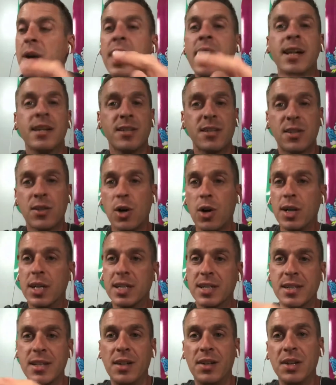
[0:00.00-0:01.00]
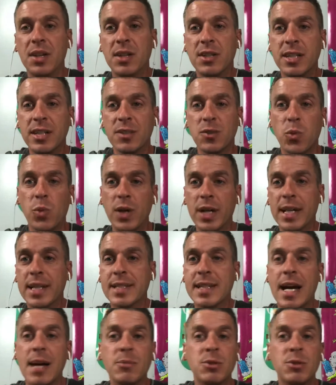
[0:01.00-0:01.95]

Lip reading: started selling their deals one at a time,